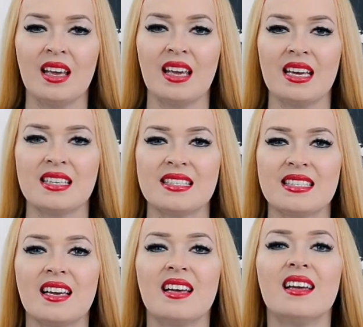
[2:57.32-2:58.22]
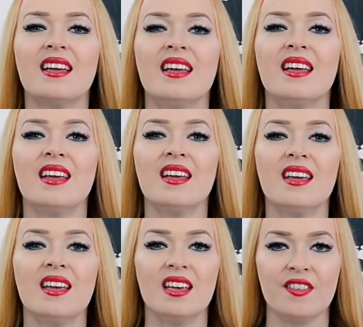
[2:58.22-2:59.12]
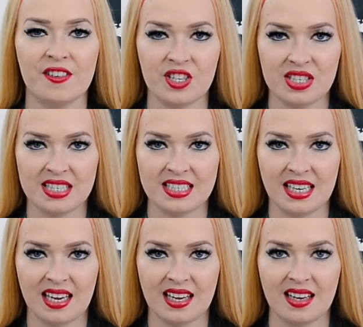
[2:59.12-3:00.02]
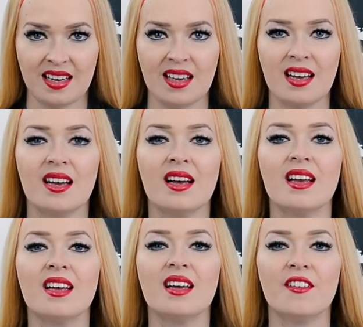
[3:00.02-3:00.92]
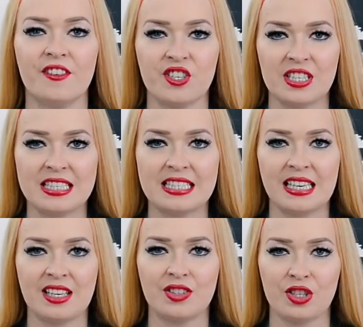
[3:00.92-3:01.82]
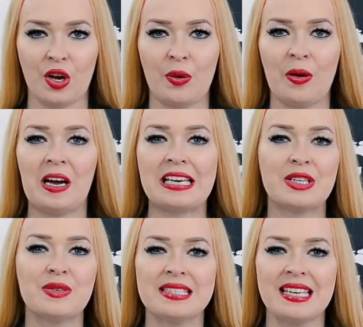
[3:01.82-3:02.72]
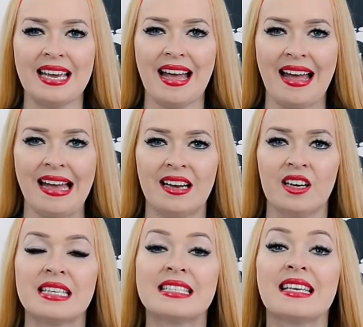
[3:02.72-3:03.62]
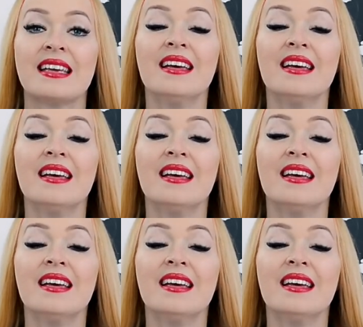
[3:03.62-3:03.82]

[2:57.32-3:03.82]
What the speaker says: It's efficiency, efficiency. So I don't say a, I say